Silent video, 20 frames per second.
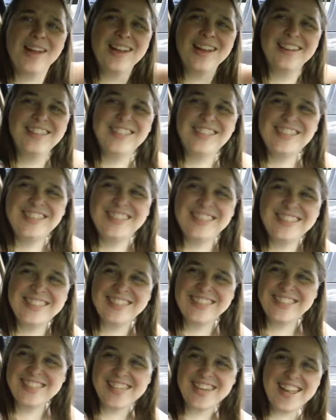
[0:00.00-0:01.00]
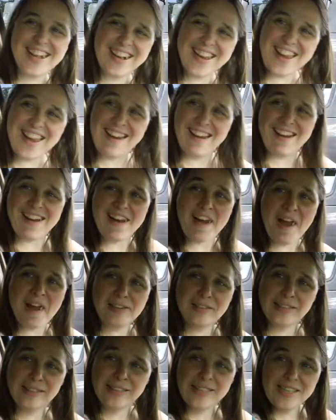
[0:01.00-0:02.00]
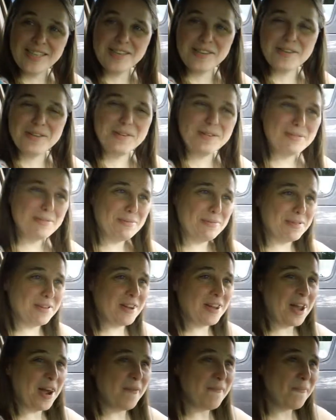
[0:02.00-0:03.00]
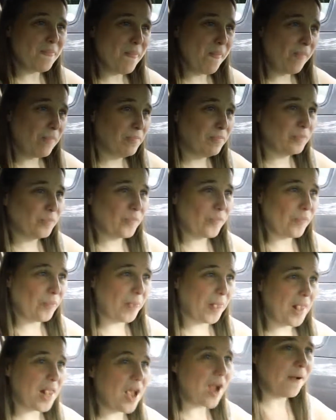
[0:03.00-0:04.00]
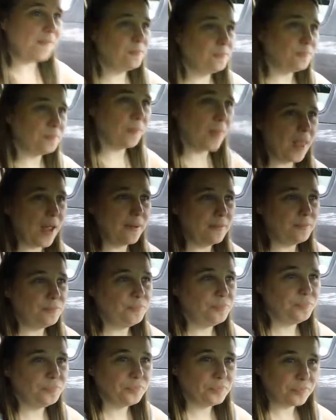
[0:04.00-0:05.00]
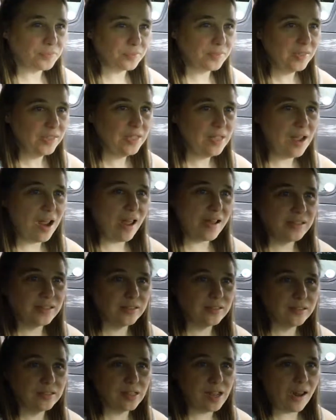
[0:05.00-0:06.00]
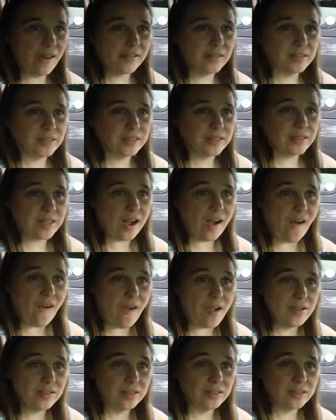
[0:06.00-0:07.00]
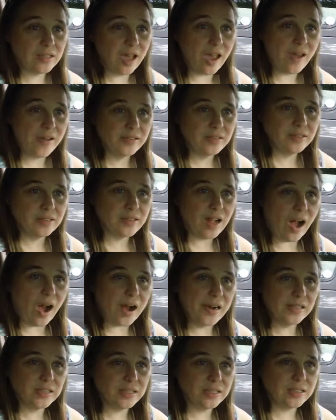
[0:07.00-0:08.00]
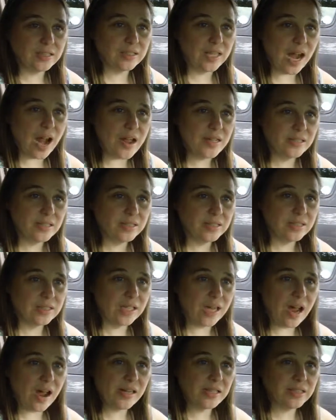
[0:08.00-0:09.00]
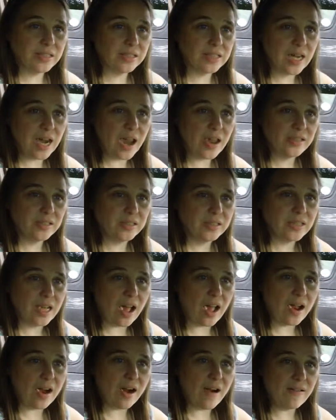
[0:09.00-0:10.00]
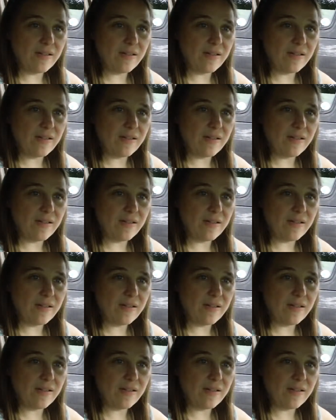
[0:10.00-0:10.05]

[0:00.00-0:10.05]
Yes, exactly how they do it. Yeah, they mold them, and they use the tricks of the trade to make them look natural as possible. Let's face it this way: if somebody